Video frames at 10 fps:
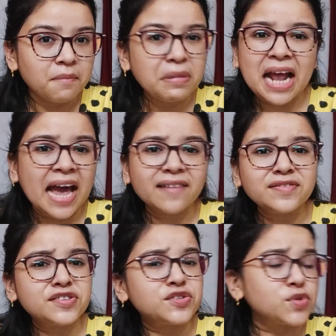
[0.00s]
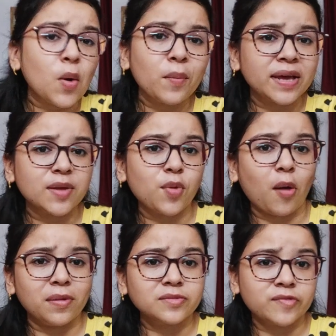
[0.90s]
but I have so many
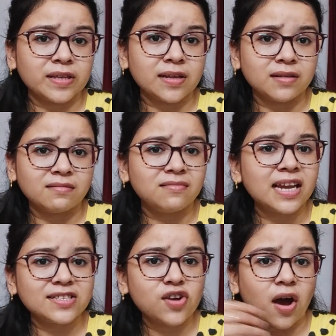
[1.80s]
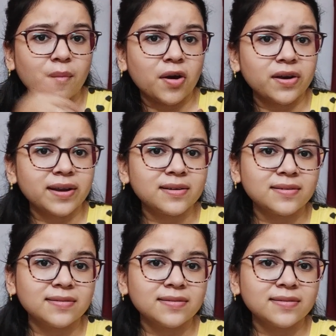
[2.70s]
problems with it. Let's talk about it.